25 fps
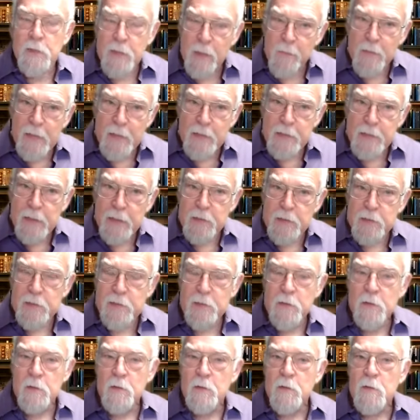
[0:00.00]
Does that make
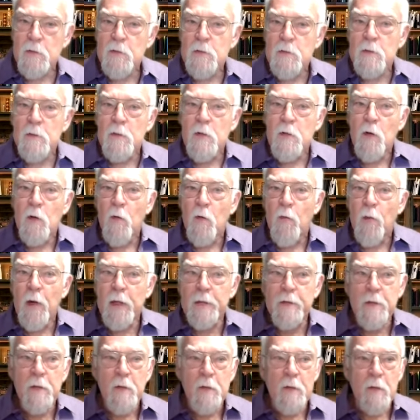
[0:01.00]
sense?
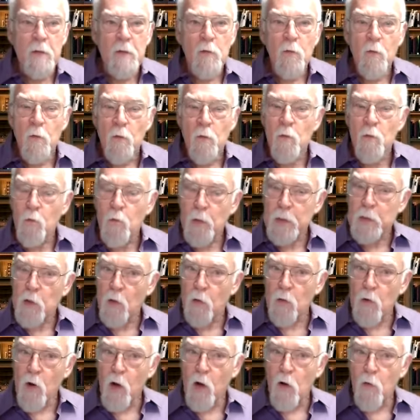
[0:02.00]
We, we
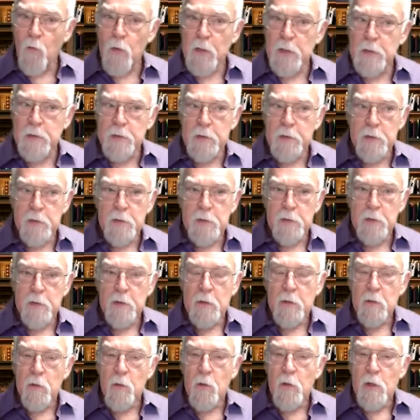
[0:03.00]
don't always
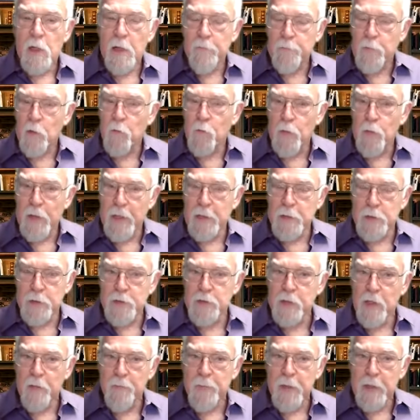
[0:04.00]
if the range
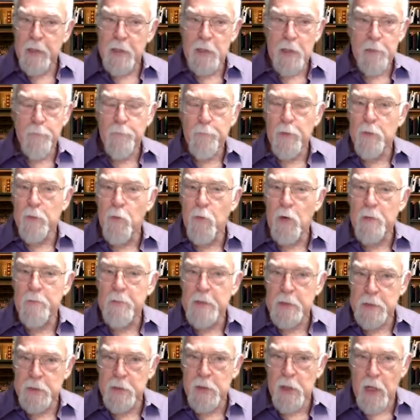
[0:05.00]
is not big enough, we, we
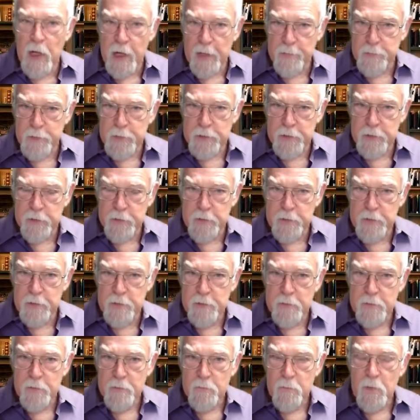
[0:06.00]
miss the
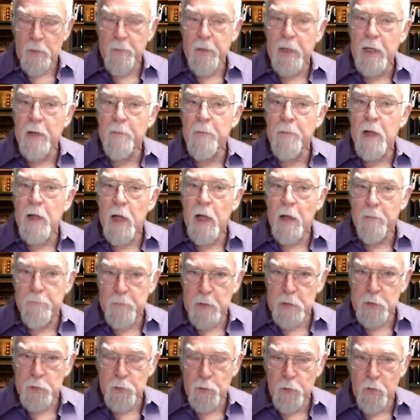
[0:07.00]
options. We become
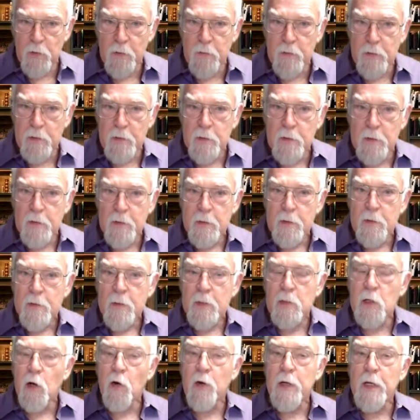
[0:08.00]
habitual.
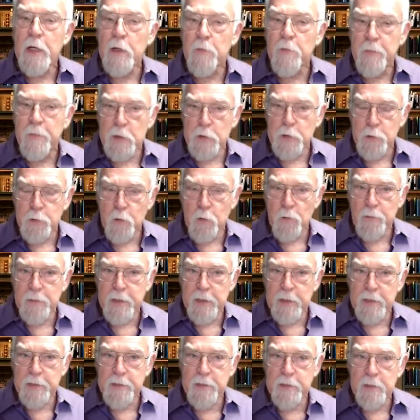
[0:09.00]
And our habitual
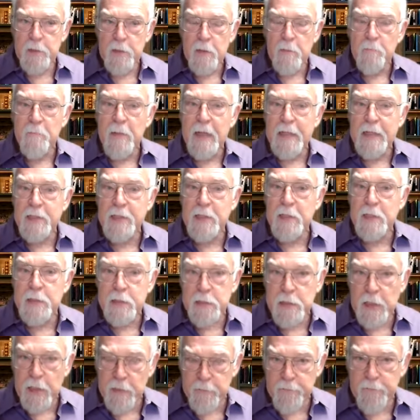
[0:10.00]
piece makes it
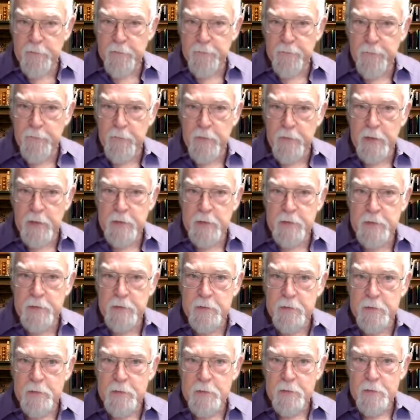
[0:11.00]
safer for
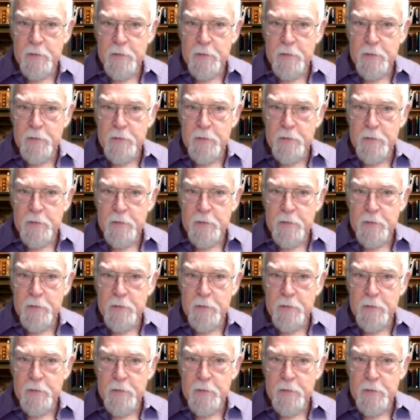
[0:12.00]
us,